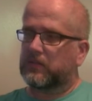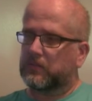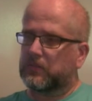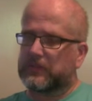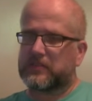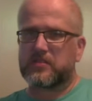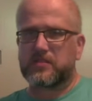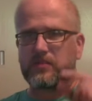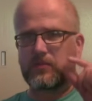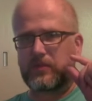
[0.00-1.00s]
With
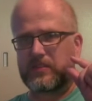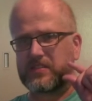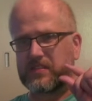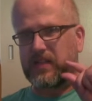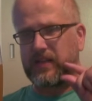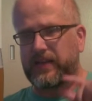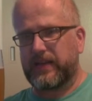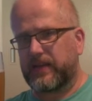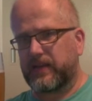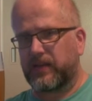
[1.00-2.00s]
a slight
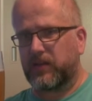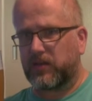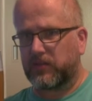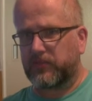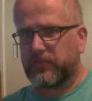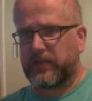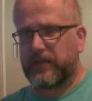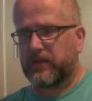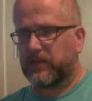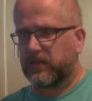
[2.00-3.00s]
hint of
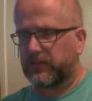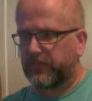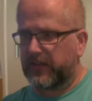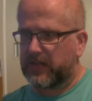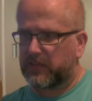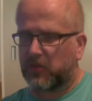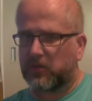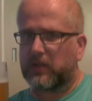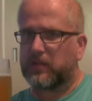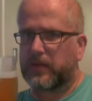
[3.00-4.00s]
the Vienna
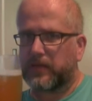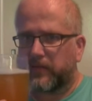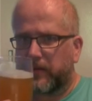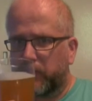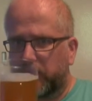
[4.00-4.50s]
malt in the background.